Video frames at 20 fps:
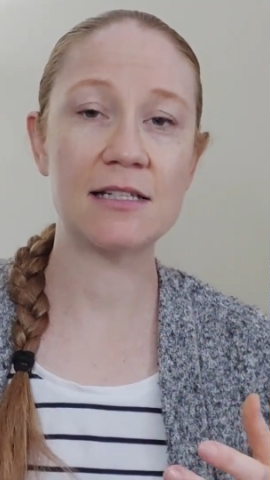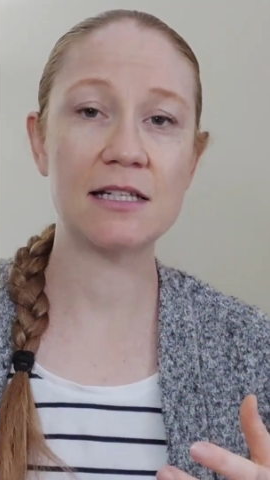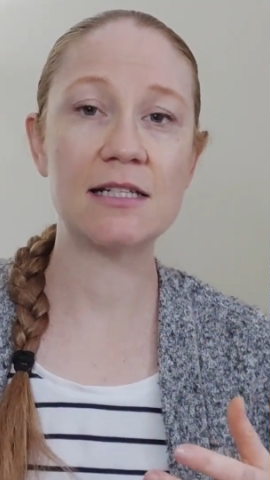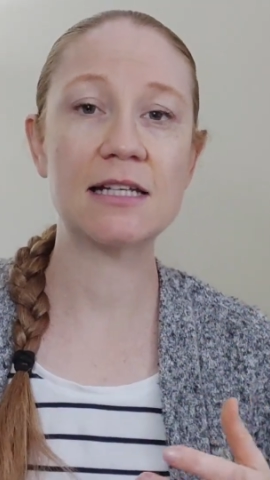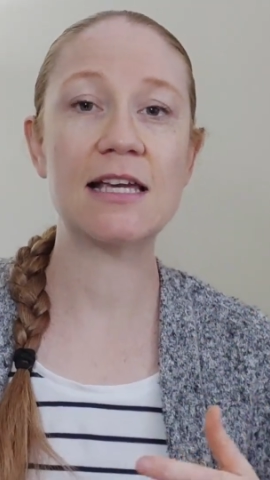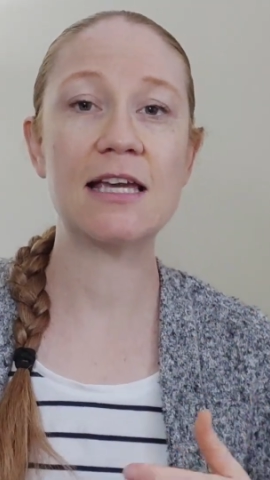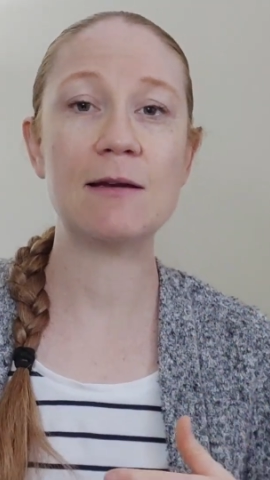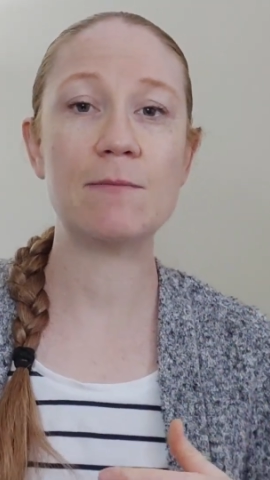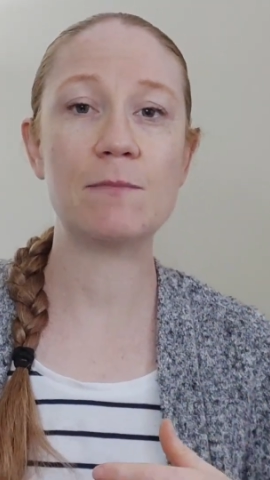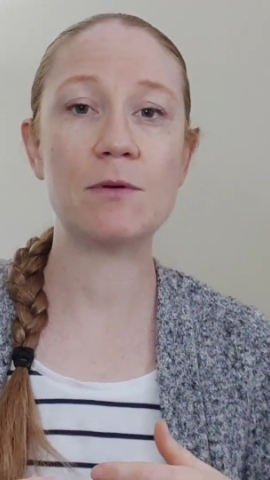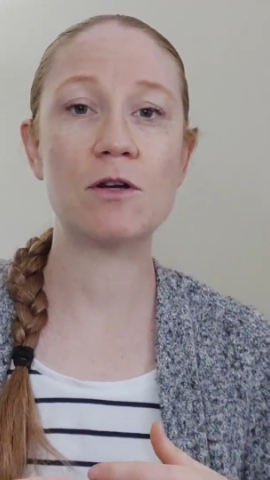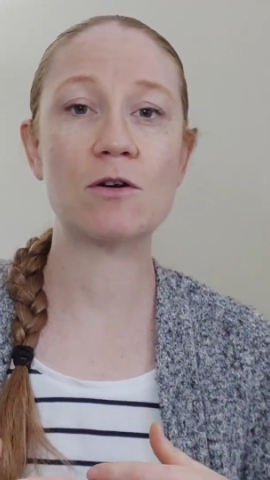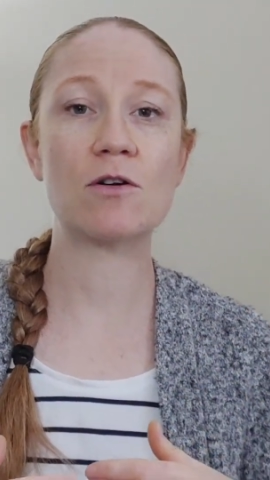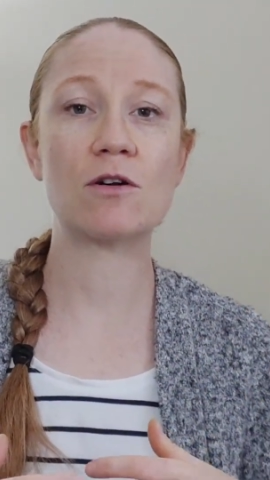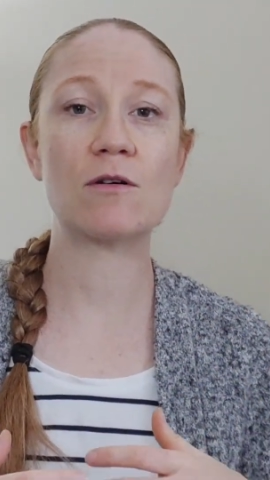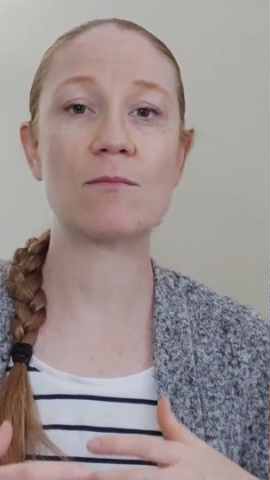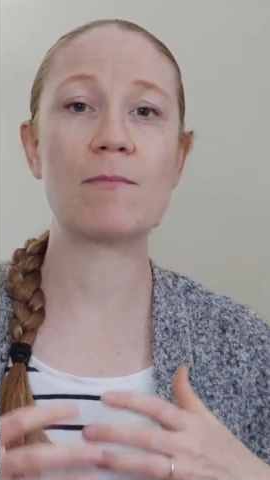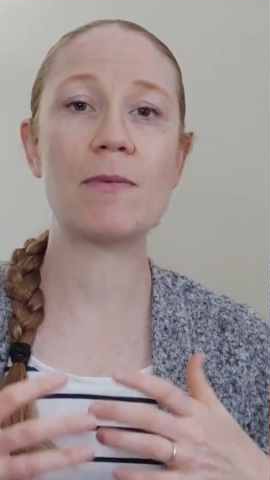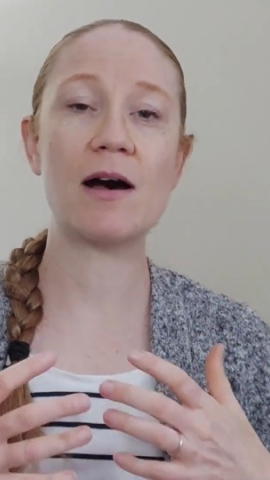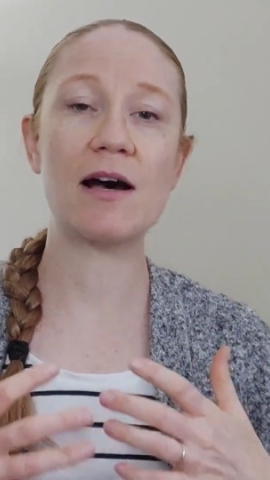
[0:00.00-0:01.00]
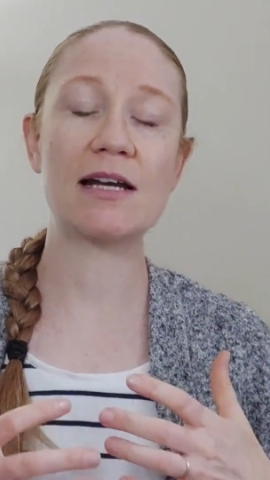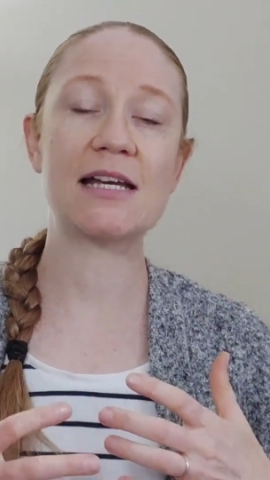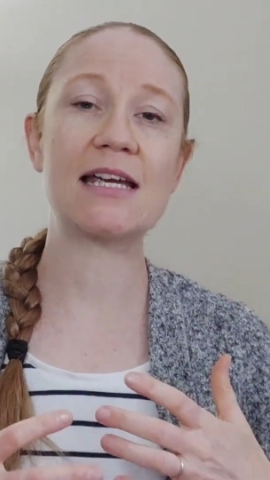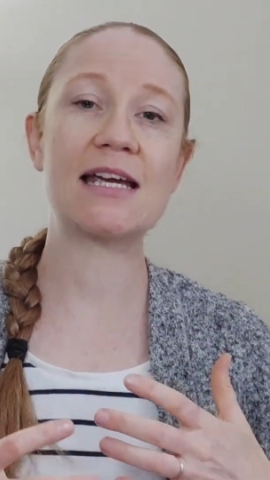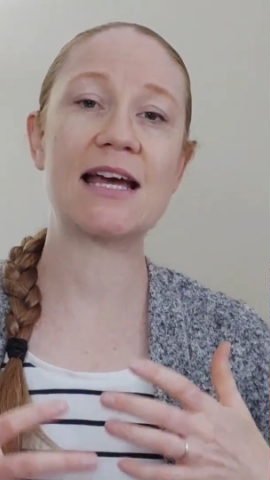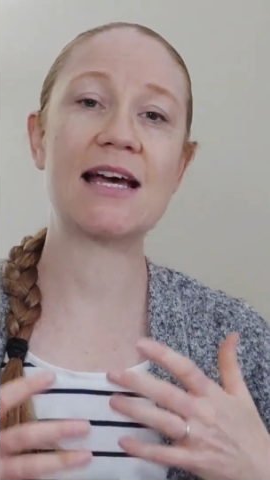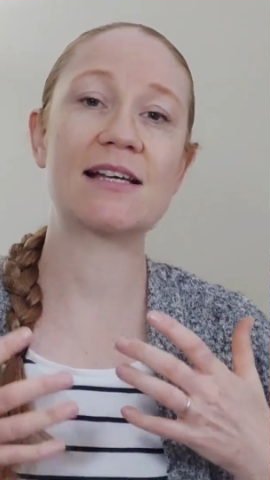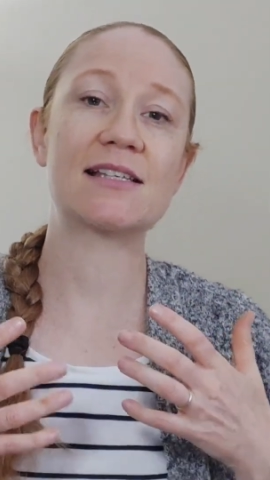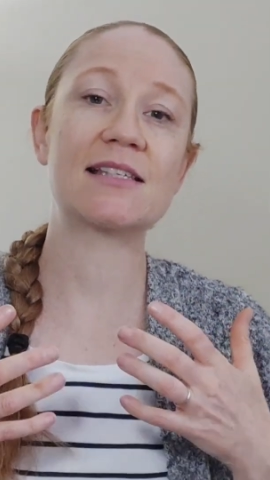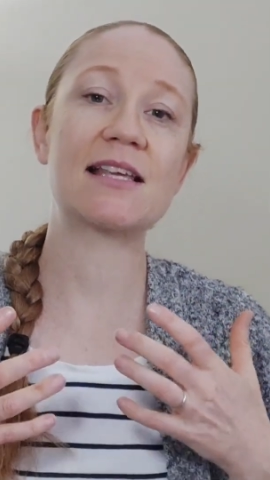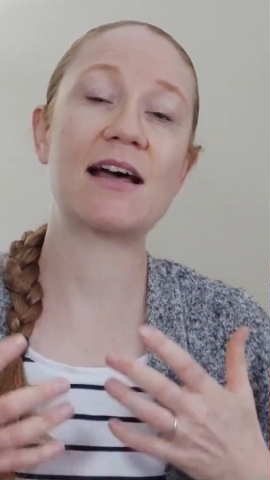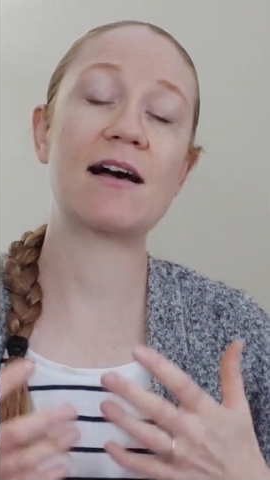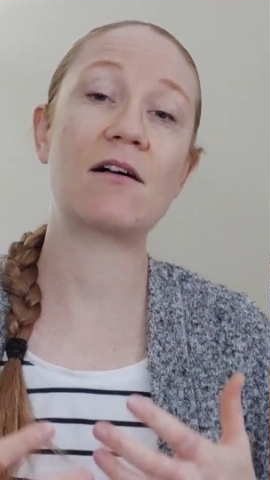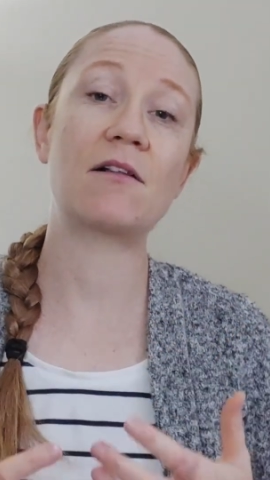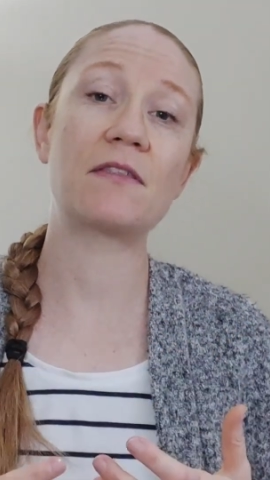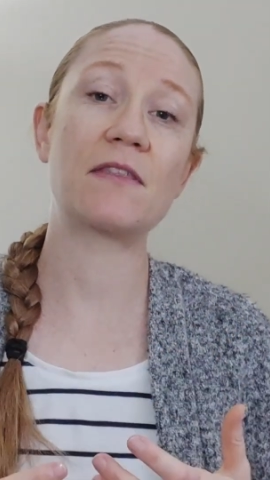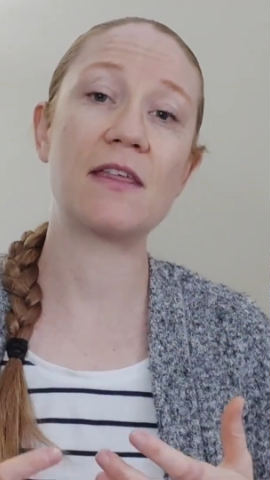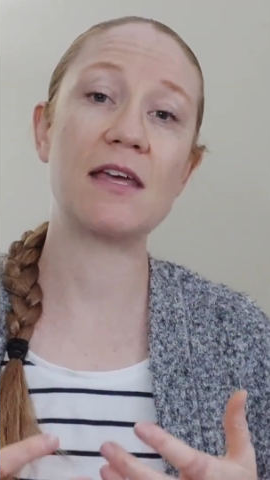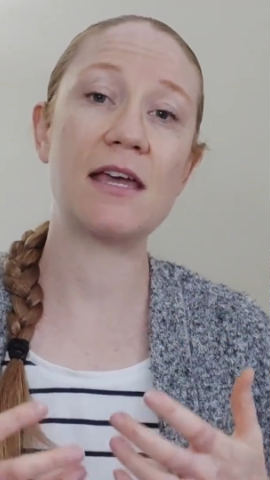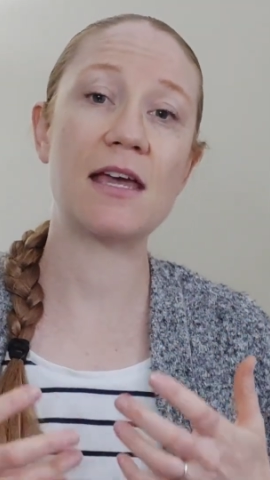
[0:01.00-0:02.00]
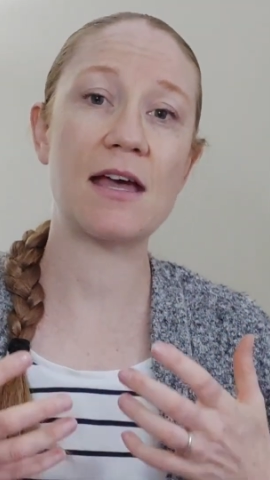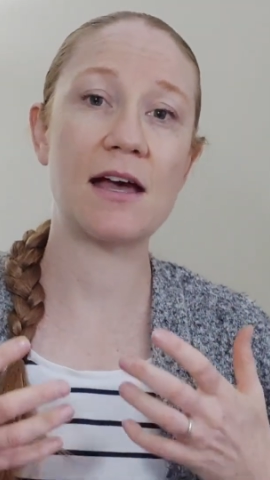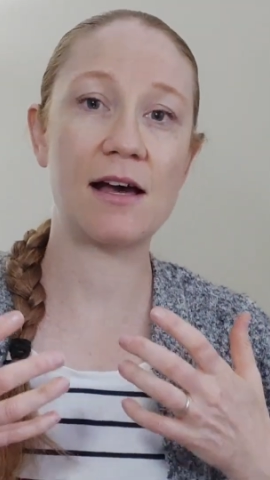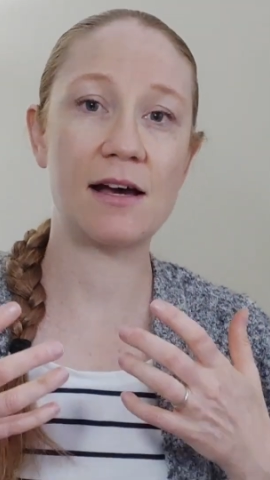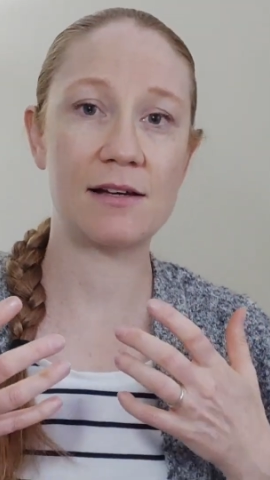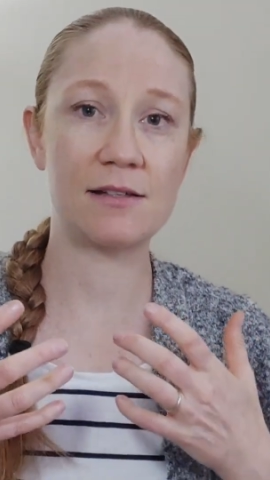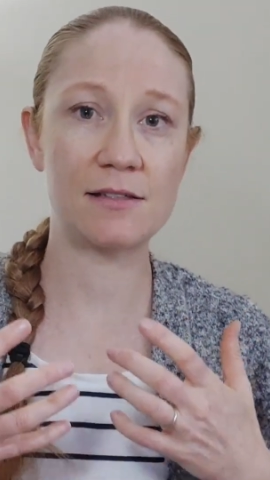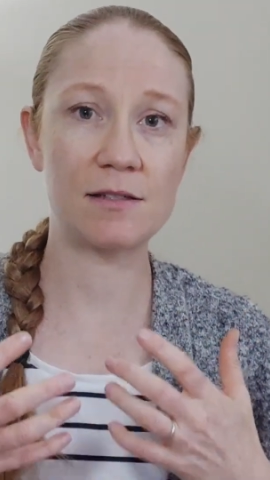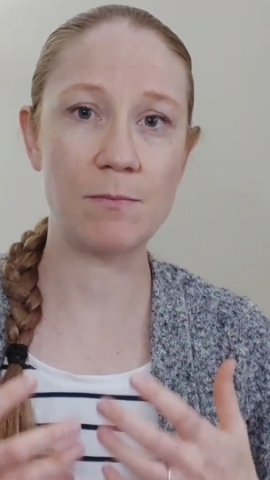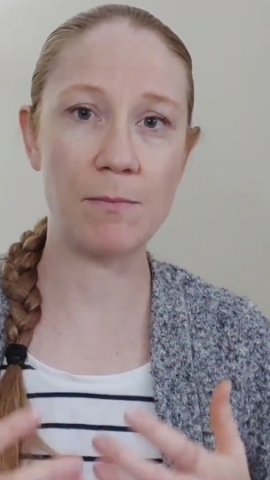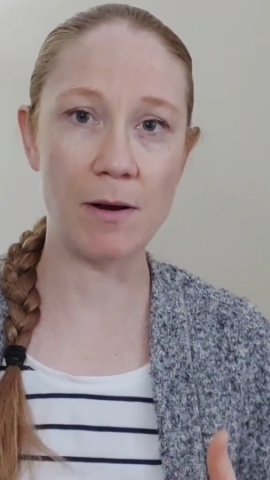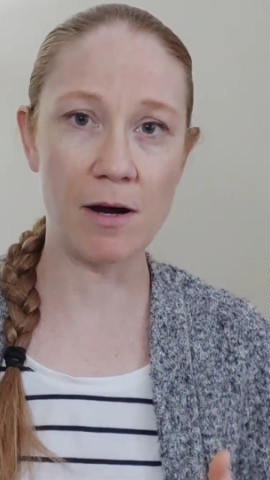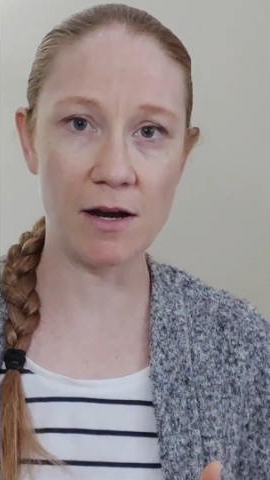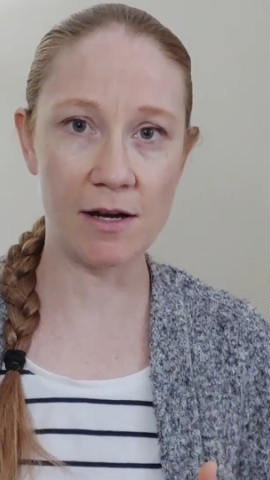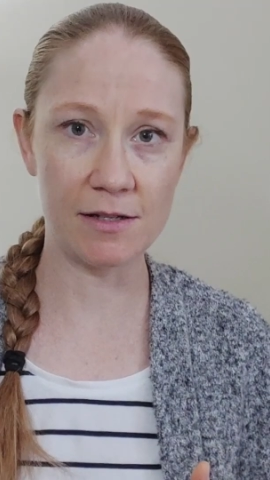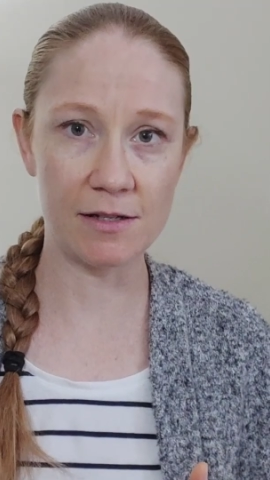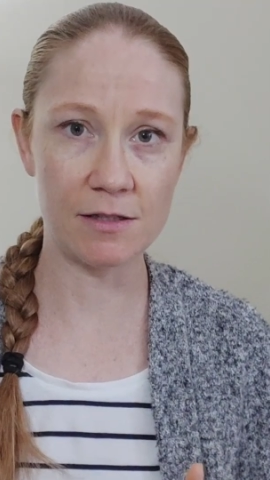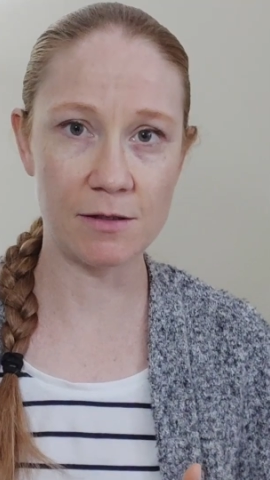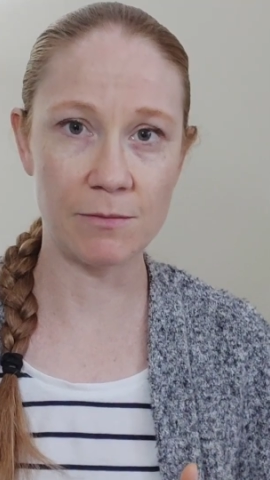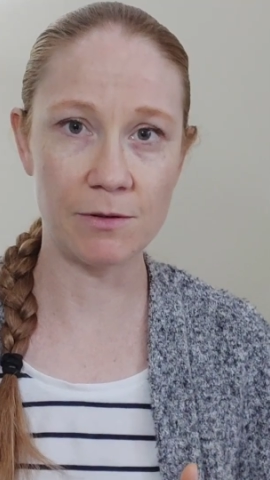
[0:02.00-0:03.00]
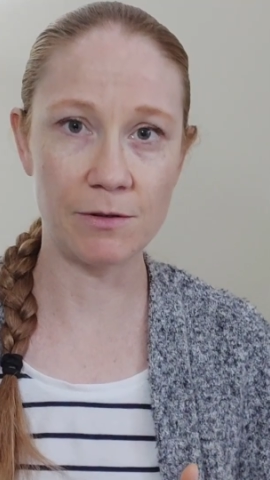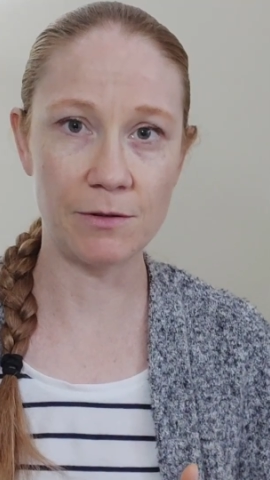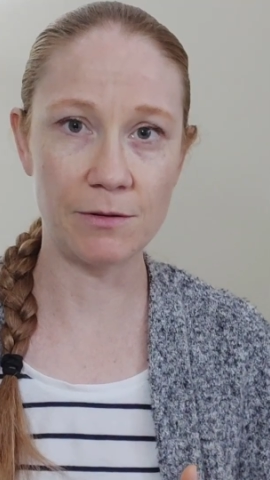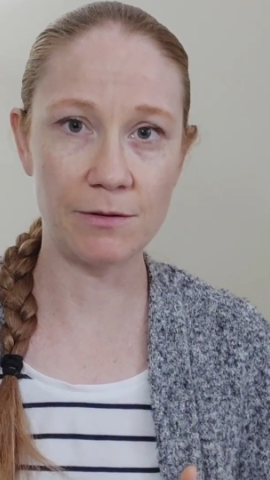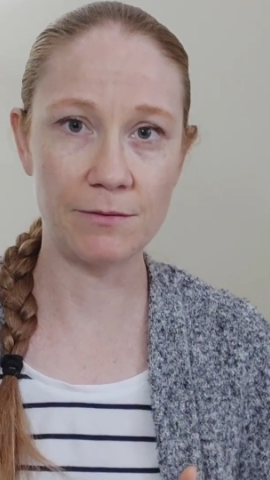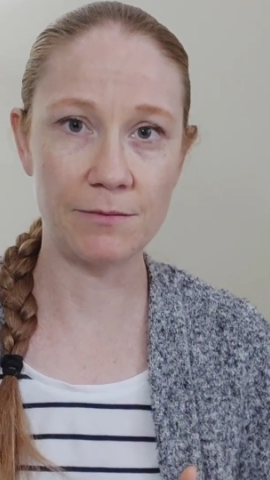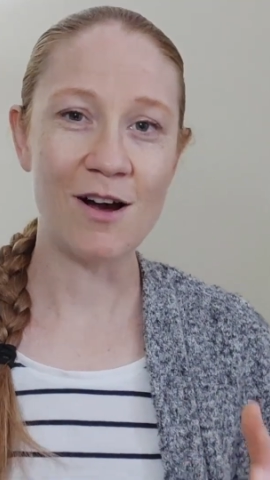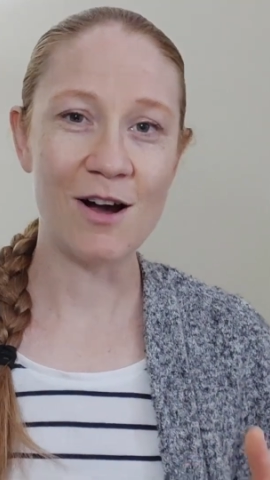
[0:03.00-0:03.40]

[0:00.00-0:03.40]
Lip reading: to keep your body as healthy as possible.